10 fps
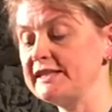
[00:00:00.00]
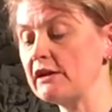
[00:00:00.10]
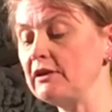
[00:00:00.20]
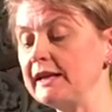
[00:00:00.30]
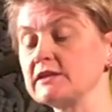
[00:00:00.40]

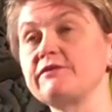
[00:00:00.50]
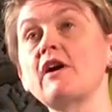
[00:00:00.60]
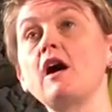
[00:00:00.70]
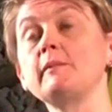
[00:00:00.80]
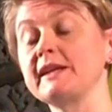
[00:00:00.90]
derelict
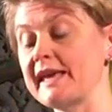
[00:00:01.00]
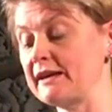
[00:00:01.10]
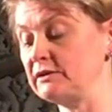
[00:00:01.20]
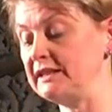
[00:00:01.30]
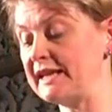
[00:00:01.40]
farm in
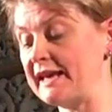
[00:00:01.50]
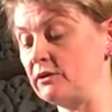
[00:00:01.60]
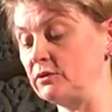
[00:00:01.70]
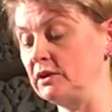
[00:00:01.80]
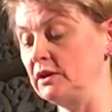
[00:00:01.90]
County
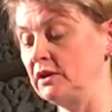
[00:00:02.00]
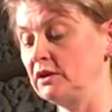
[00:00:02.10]
Down